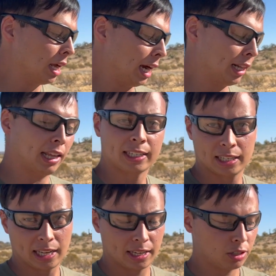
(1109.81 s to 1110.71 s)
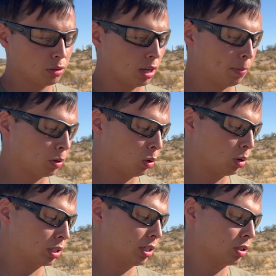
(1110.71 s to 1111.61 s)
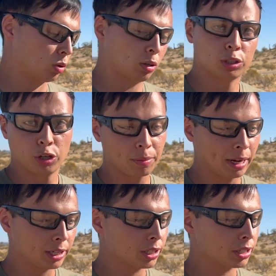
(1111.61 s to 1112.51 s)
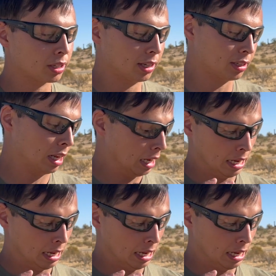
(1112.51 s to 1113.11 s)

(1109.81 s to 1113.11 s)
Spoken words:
I'd like to take it to a couple of courses or shooting matches because